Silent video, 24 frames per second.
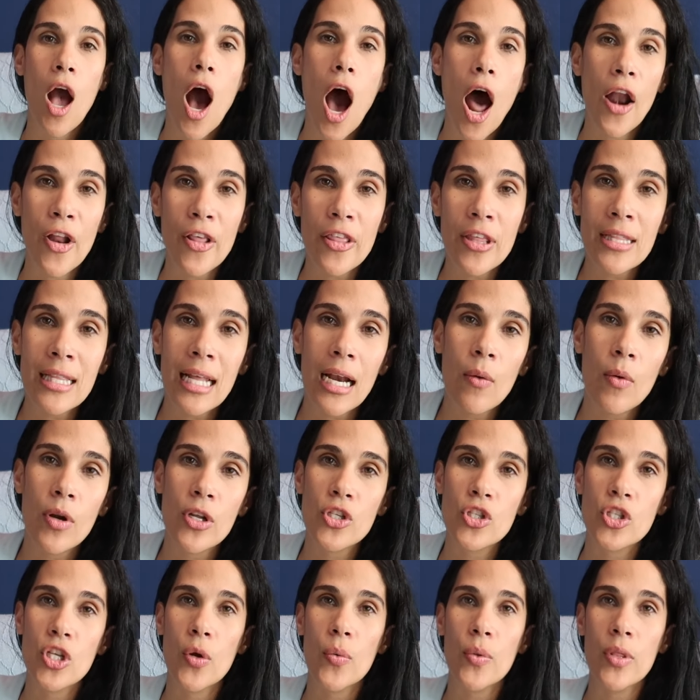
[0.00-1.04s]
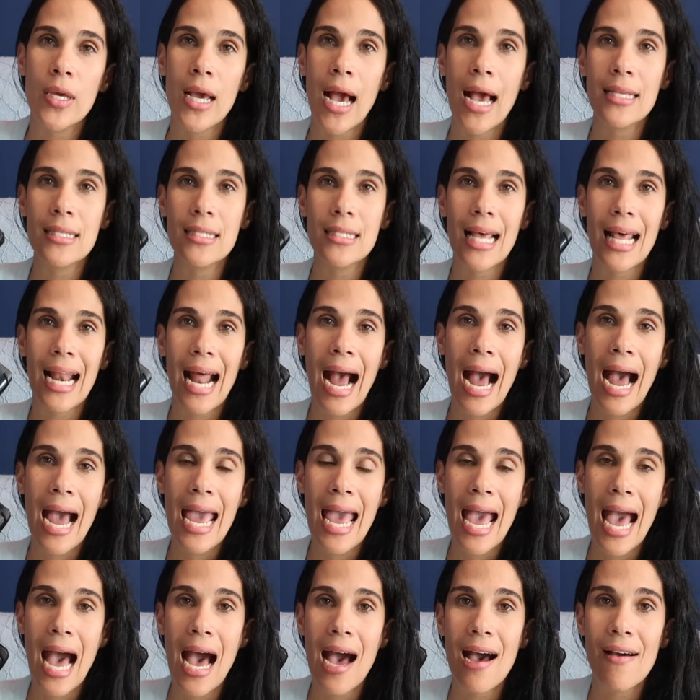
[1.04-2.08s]
Another thing that I wanna share with you guys is that I
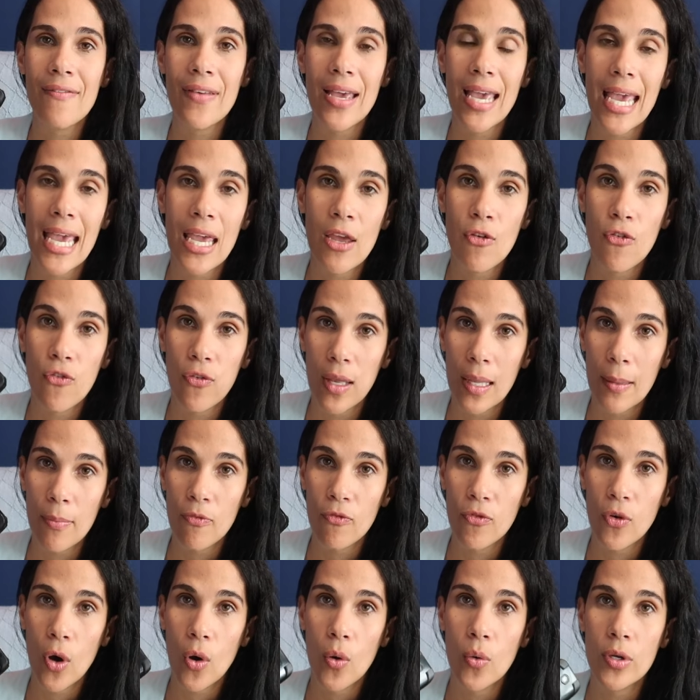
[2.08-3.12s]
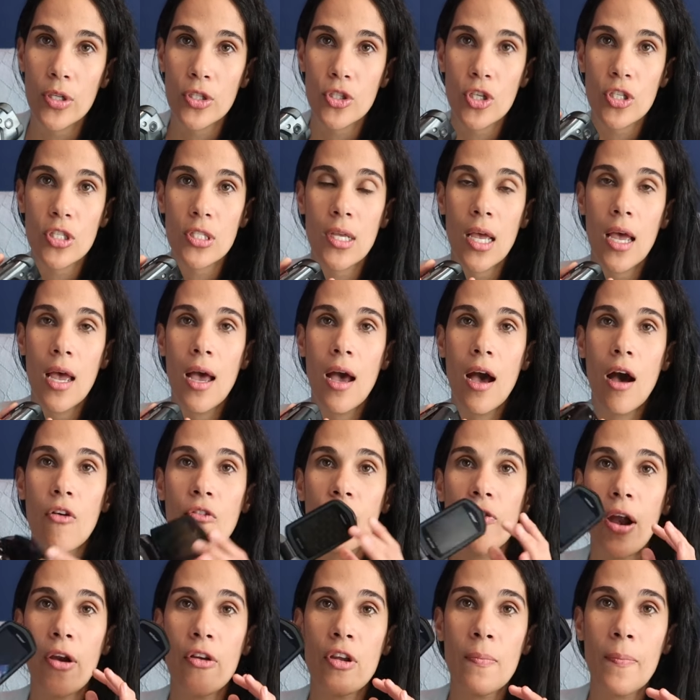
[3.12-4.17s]
have a flip phone. It's just a
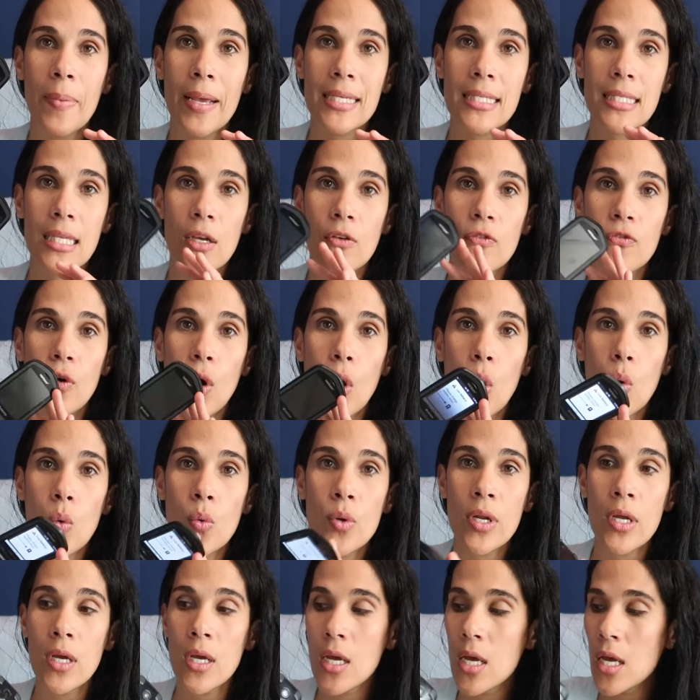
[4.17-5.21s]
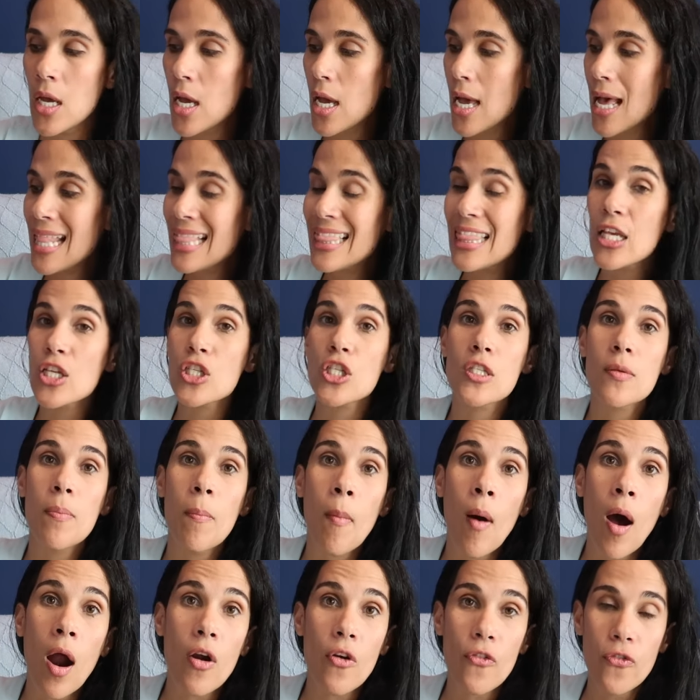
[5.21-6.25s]
very basic phone. The
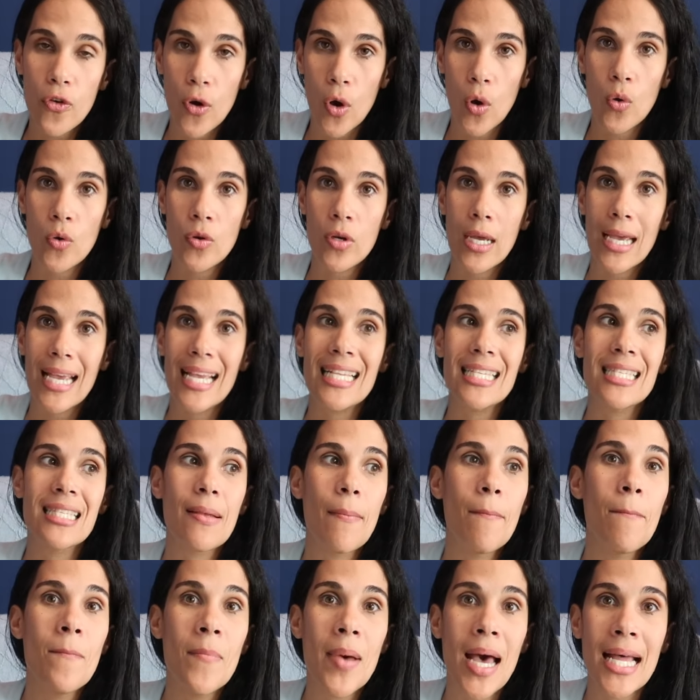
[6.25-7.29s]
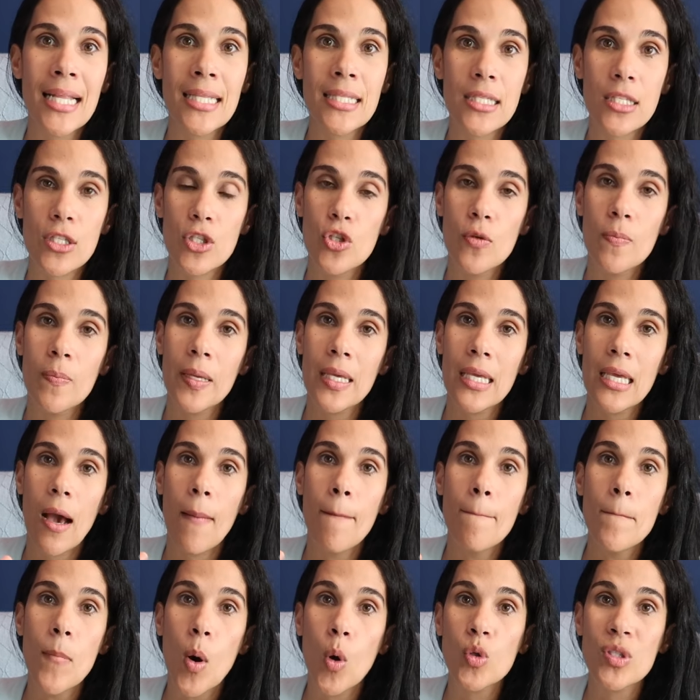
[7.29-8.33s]
smartphone is meant to be a
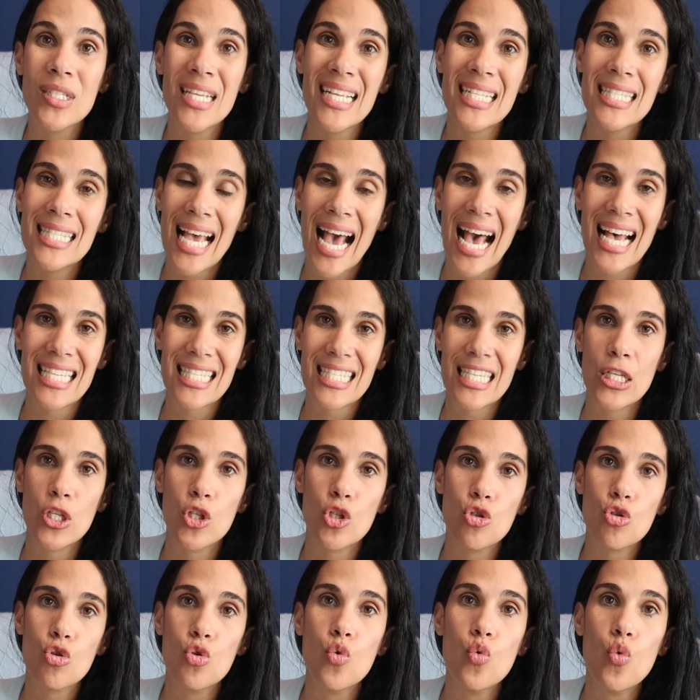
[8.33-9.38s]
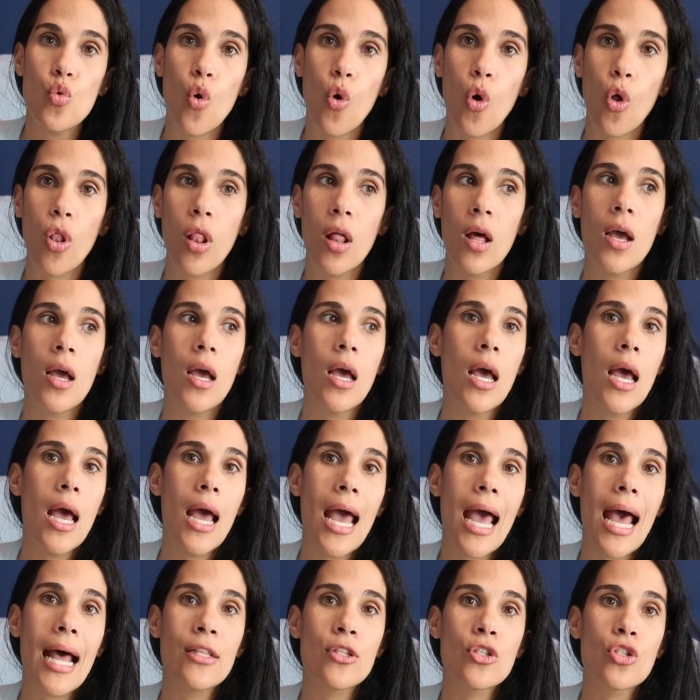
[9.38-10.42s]
multitasking tool.
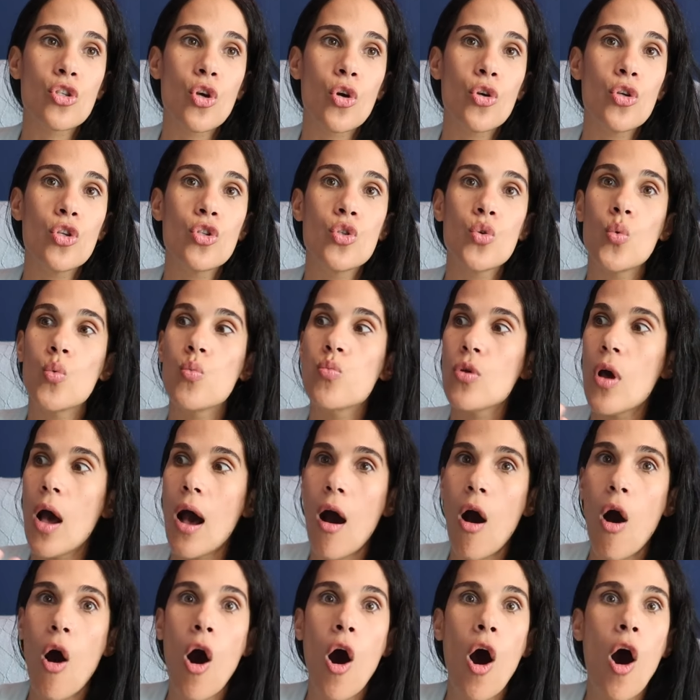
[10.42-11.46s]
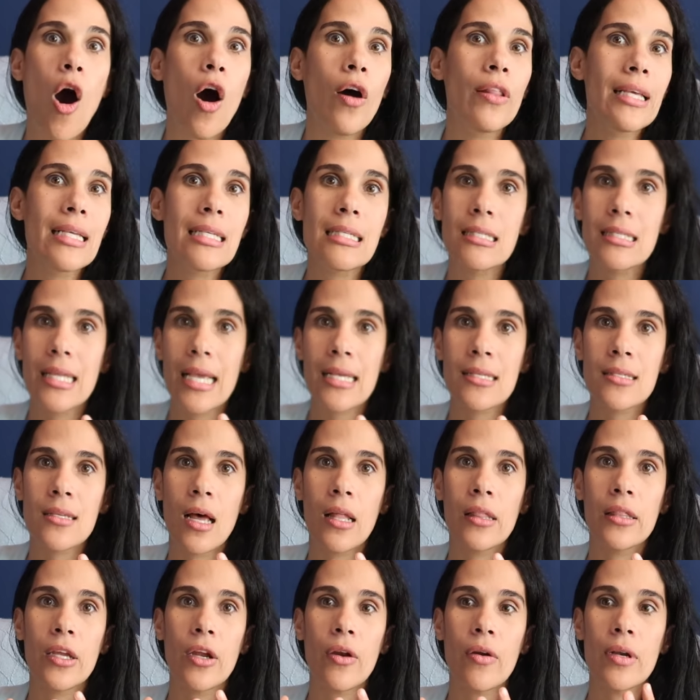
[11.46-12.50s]
And so you do all these things
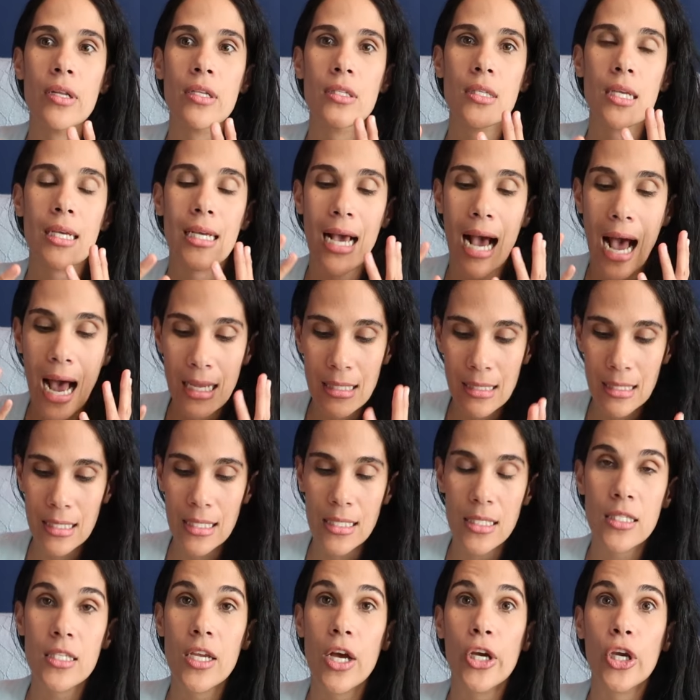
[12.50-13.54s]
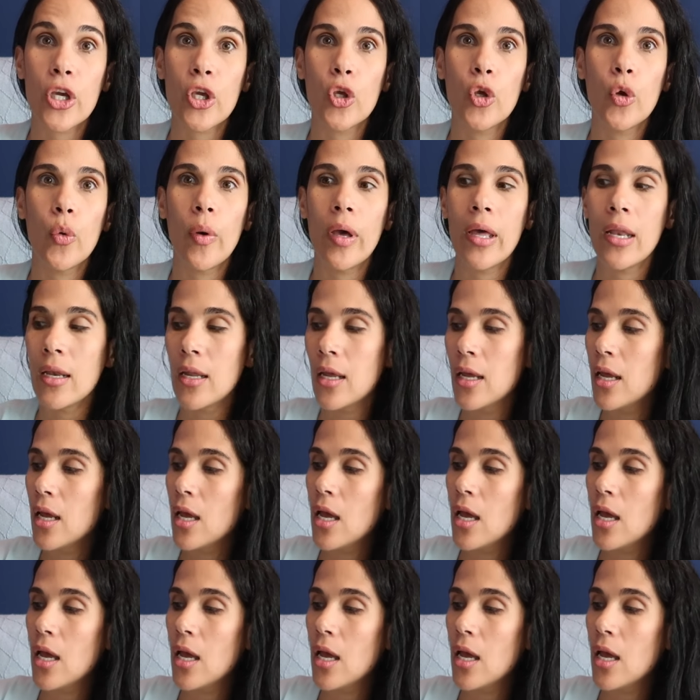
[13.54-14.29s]
on there and it's constantly sucking you in.